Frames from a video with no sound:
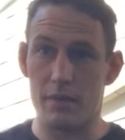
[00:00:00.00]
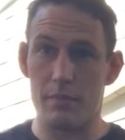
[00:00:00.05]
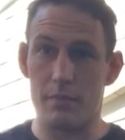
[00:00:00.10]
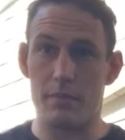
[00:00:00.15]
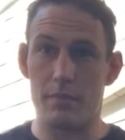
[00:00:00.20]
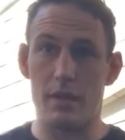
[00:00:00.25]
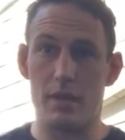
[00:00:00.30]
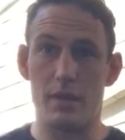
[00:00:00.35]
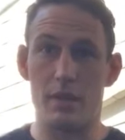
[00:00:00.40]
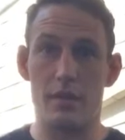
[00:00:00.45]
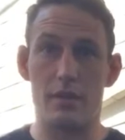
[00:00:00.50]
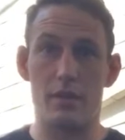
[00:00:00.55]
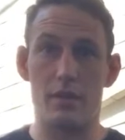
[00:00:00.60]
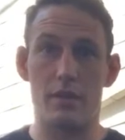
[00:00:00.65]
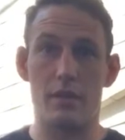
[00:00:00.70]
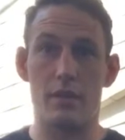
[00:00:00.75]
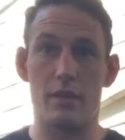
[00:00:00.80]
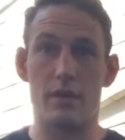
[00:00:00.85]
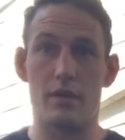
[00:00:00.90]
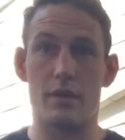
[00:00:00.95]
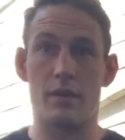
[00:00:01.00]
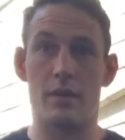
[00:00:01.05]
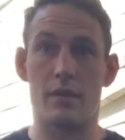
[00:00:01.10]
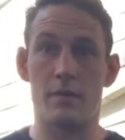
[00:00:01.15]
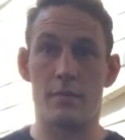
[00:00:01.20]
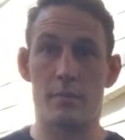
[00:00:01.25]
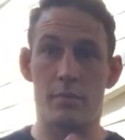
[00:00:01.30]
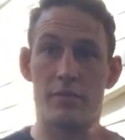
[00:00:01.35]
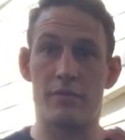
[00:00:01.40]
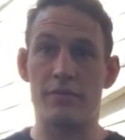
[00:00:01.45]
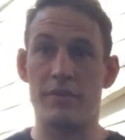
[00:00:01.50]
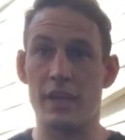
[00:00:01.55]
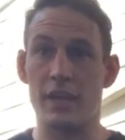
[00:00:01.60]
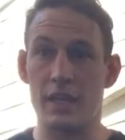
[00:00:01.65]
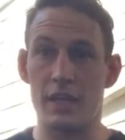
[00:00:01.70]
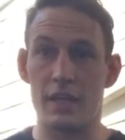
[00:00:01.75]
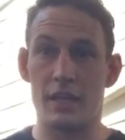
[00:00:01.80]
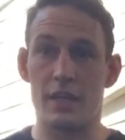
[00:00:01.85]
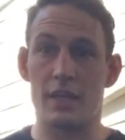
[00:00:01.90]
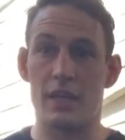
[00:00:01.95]
be
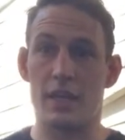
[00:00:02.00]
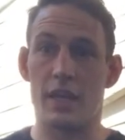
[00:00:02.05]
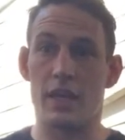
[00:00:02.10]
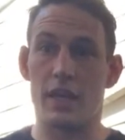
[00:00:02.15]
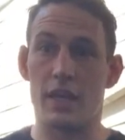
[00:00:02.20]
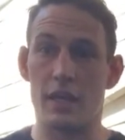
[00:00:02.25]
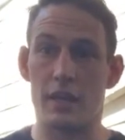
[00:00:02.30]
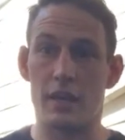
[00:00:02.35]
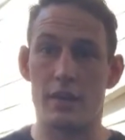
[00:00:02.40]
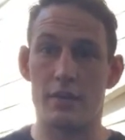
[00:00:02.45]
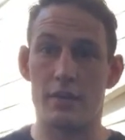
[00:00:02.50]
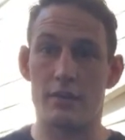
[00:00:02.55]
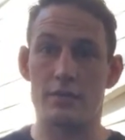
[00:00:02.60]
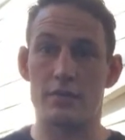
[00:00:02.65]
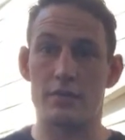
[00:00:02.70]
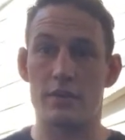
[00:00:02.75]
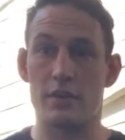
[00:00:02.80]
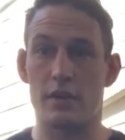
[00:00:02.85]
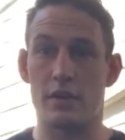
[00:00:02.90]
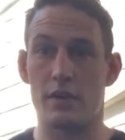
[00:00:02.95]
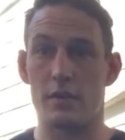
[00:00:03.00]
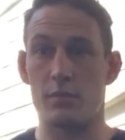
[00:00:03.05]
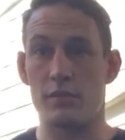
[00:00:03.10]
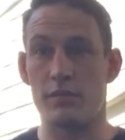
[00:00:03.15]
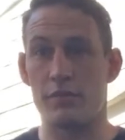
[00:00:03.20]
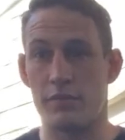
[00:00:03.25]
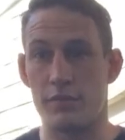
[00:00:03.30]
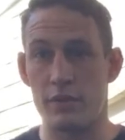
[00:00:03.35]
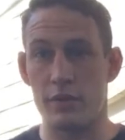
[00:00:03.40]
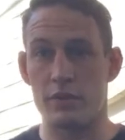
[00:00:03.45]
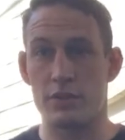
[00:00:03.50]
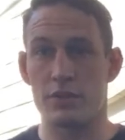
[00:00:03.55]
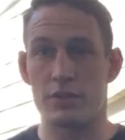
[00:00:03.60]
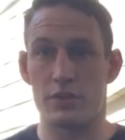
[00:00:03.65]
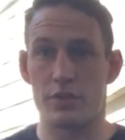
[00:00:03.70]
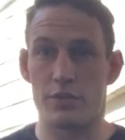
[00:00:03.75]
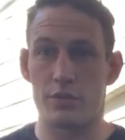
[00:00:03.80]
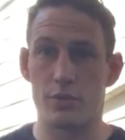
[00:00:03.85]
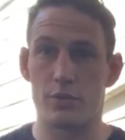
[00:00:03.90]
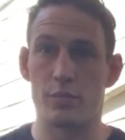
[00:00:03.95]
prevented and reversed
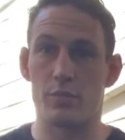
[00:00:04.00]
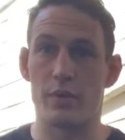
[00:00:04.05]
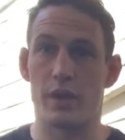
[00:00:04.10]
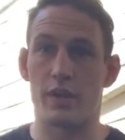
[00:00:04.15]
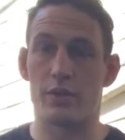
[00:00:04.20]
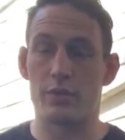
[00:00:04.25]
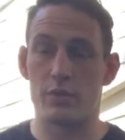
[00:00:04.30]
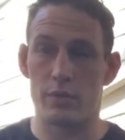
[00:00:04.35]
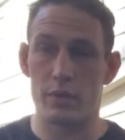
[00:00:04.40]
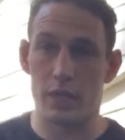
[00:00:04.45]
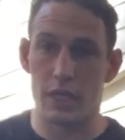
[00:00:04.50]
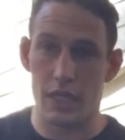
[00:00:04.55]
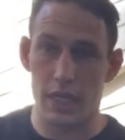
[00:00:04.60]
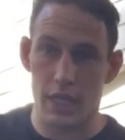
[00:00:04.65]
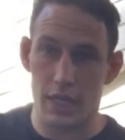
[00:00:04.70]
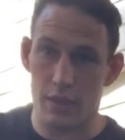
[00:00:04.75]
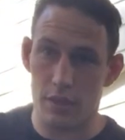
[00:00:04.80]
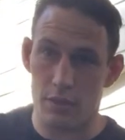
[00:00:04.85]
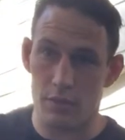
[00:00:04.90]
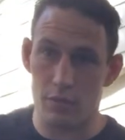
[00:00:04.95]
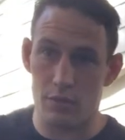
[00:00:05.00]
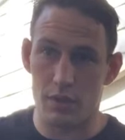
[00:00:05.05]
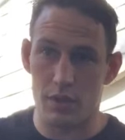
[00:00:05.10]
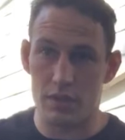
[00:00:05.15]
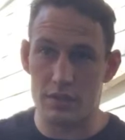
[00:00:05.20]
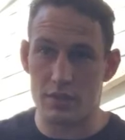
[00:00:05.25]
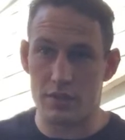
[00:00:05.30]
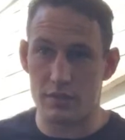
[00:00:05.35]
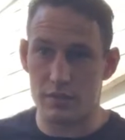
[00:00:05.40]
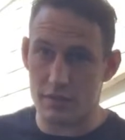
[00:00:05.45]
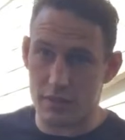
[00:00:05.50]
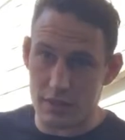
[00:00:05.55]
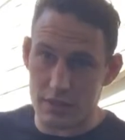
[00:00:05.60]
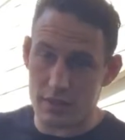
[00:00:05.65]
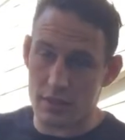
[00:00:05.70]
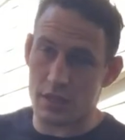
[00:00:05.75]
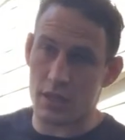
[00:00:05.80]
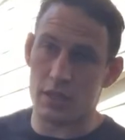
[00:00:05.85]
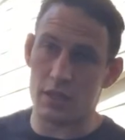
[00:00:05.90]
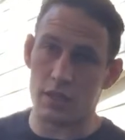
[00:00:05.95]
through breath work and through
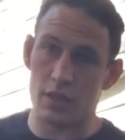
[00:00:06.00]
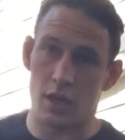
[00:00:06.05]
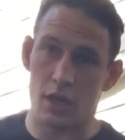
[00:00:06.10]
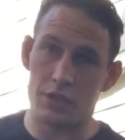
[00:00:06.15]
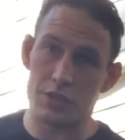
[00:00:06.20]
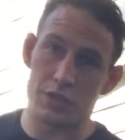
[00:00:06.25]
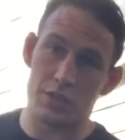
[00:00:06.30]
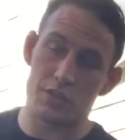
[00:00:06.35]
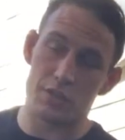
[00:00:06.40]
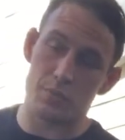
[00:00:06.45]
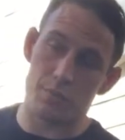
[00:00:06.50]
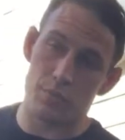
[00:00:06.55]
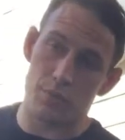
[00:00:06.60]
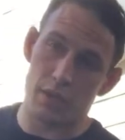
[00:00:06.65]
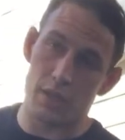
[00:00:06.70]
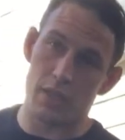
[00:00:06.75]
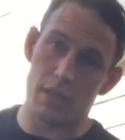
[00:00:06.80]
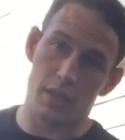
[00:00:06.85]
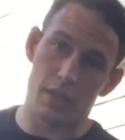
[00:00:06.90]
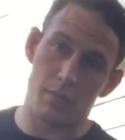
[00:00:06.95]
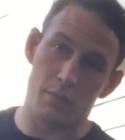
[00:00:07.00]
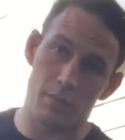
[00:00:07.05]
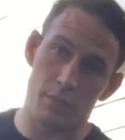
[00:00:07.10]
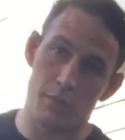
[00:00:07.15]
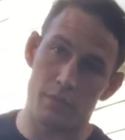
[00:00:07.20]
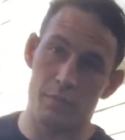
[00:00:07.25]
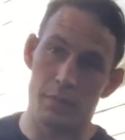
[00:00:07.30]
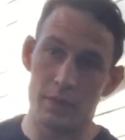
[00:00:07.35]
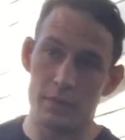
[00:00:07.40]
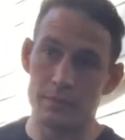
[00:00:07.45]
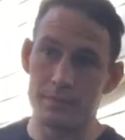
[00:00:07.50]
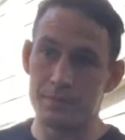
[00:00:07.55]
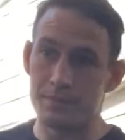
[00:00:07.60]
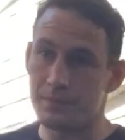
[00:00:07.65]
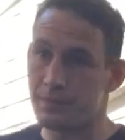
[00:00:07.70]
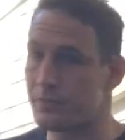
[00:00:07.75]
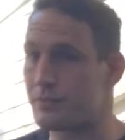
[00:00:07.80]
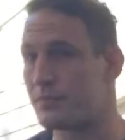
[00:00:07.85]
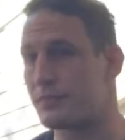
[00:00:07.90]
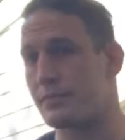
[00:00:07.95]
this kind of conscious breathing and movement.
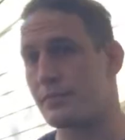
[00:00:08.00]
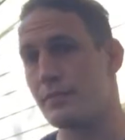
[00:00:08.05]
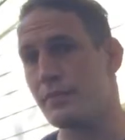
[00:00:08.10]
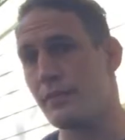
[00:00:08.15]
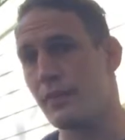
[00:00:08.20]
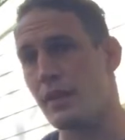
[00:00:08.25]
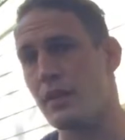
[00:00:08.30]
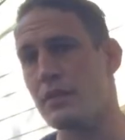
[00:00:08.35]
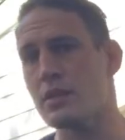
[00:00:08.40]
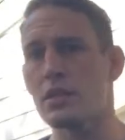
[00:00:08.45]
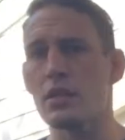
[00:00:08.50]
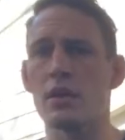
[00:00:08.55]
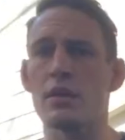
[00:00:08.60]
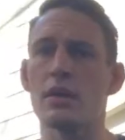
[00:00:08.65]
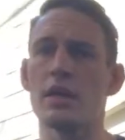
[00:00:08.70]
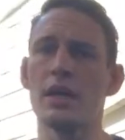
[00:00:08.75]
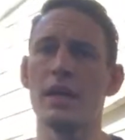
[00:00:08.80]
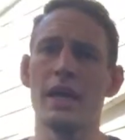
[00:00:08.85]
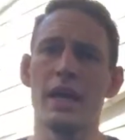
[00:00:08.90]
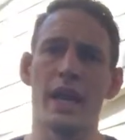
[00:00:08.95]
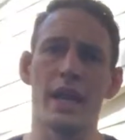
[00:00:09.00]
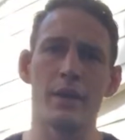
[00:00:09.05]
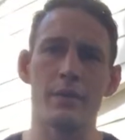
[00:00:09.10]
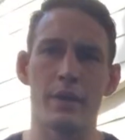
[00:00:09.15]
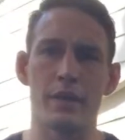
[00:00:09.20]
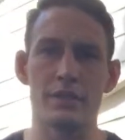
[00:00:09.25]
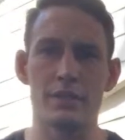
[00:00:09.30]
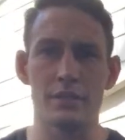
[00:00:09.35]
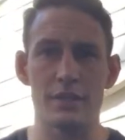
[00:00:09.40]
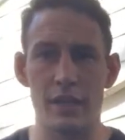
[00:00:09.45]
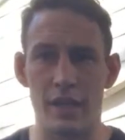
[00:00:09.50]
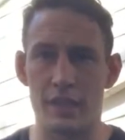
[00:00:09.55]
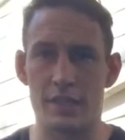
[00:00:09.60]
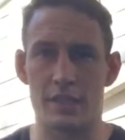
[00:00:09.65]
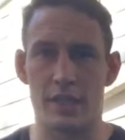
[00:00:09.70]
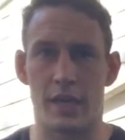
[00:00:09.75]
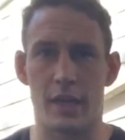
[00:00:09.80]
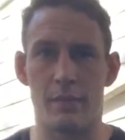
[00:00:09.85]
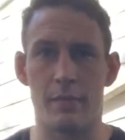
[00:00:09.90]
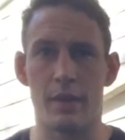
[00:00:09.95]
So anyway, till next
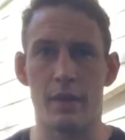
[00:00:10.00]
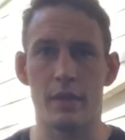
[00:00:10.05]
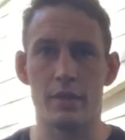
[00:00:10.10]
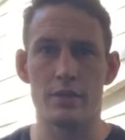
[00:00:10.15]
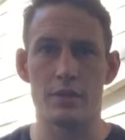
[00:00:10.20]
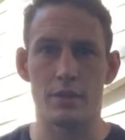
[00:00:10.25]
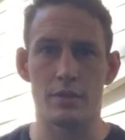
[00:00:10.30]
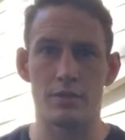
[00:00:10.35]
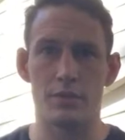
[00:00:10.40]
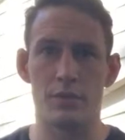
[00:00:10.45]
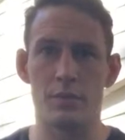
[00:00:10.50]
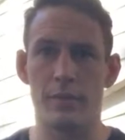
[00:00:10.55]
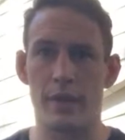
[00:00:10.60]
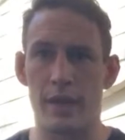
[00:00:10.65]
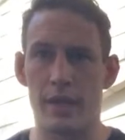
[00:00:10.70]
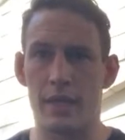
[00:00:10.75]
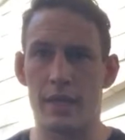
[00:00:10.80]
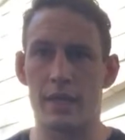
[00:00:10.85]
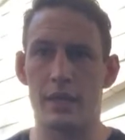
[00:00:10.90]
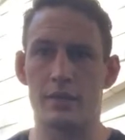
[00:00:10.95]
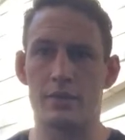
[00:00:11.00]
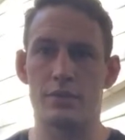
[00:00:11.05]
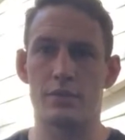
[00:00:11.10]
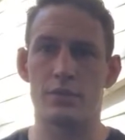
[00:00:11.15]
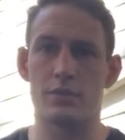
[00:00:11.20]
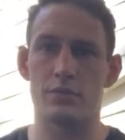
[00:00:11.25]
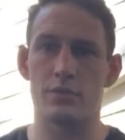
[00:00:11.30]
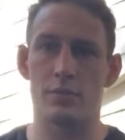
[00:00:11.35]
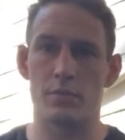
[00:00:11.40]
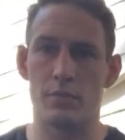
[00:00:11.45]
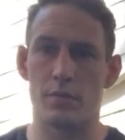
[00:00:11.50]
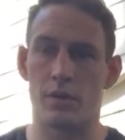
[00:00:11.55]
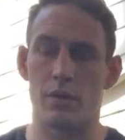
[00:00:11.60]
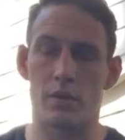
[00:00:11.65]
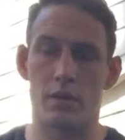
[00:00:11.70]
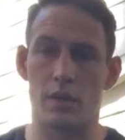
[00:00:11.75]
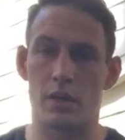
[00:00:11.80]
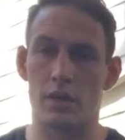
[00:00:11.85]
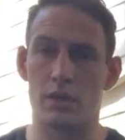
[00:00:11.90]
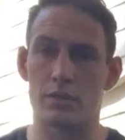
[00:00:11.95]
time. So tune back in till
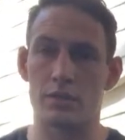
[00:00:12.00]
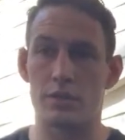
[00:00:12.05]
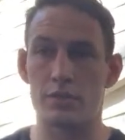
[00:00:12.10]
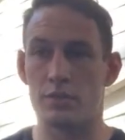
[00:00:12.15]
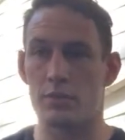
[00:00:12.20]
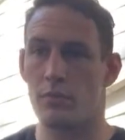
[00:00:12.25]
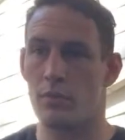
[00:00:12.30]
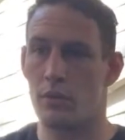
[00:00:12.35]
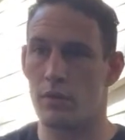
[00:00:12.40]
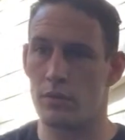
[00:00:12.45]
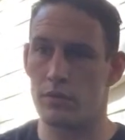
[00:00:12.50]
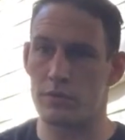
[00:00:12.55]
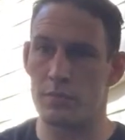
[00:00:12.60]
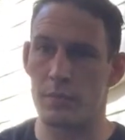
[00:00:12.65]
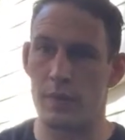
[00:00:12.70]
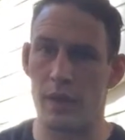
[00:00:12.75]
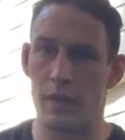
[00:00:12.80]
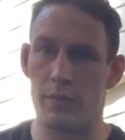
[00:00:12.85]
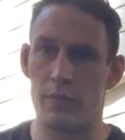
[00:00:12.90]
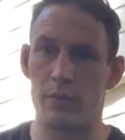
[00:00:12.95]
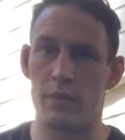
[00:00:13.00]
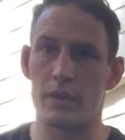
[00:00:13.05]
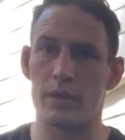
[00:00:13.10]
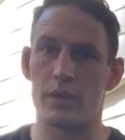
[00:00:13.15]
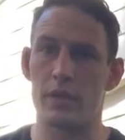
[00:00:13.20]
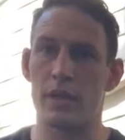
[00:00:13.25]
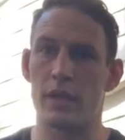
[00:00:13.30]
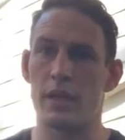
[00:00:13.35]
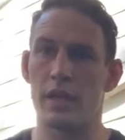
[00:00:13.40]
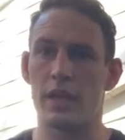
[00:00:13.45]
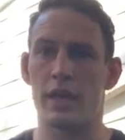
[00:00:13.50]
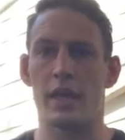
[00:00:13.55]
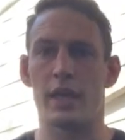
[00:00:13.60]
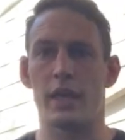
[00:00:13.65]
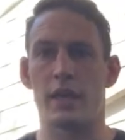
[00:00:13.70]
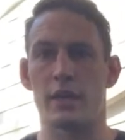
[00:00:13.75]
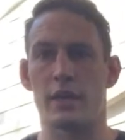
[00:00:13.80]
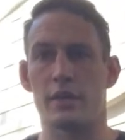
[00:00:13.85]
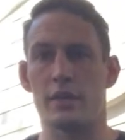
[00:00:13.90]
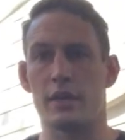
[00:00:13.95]
tomorrow's breath work,
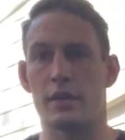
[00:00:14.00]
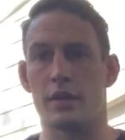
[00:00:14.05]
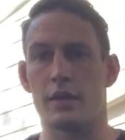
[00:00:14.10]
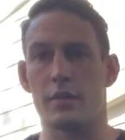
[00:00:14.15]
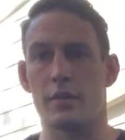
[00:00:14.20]
and